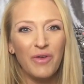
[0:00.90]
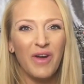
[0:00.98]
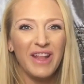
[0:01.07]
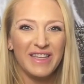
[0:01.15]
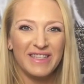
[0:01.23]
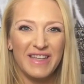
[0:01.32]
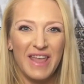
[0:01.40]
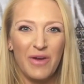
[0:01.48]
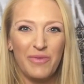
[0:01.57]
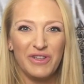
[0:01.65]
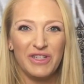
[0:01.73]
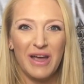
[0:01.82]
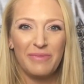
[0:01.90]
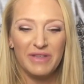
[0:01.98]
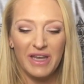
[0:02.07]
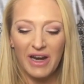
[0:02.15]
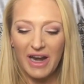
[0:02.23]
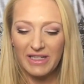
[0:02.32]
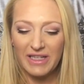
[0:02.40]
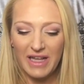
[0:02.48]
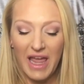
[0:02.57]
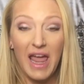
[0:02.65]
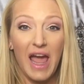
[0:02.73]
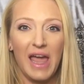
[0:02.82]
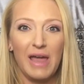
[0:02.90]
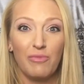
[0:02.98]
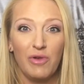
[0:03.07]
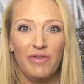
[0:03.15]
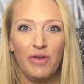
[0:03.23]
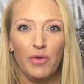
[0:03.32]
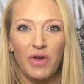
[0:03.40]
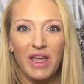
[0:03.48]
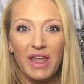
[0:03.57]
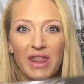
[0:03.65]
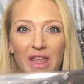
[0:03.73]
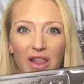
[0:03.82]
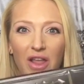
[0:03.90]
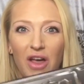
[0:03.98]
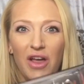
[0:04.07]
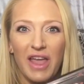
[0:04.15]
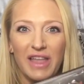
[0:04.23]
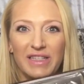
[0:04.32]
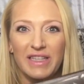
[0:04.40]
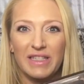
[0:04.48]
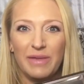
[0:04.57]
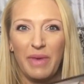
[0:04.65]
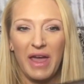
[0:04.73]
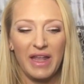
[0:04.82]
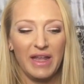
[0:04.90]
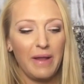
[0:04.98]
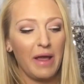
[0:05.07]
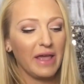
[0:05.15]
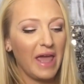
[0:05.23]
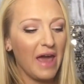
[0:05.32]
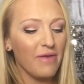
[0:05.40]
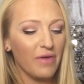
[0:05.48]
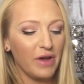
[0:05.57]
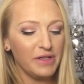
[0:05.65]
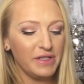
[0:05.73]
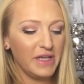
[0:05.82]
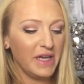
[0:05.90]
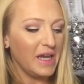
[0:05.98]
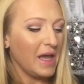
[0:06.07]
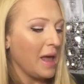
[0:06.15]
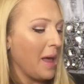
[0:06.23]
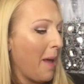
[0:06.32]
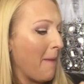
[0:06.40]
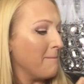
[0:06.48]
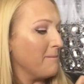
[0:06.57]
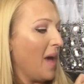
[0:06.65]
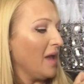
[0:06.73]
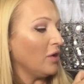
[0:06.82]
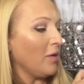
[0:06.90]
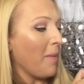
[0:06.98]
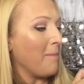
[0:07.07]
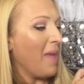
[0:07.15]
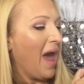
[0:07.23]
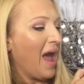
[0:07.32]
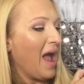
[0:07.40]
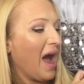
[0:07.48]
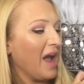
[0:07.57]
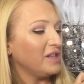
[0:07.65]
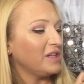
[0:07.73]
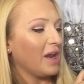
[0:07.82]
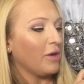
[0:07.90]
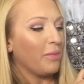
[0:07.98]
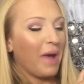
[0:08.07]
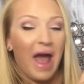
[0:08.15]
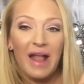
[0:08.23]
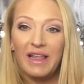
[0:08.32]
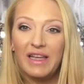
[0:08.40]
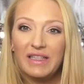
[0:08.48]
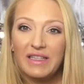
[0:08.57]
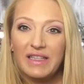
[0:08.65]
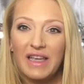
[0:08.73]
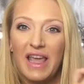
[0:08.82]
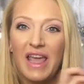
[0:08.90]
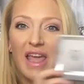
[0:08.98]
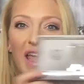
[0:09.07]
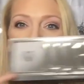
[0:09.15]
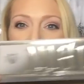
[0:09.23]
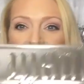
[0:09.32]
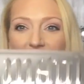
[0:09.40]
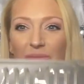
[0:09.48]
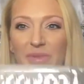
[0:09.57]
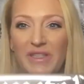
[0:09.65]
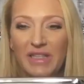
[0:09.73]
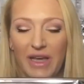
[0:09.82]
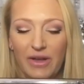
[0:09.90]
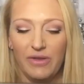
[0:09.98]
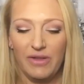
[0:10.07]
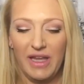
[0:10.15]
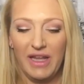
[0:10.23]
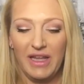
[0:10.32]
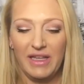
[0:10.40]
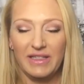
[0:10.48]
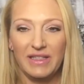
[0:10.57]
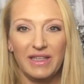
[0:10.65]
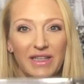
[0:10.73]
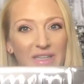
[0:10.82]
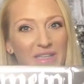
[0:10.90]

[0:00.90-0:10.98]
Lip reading: everyone, it's Naomi Shops here, and today I am reviewing the long-anticipated Kat Von D Metal Matte Eyeshadow Palette. And let me tell you, ladies,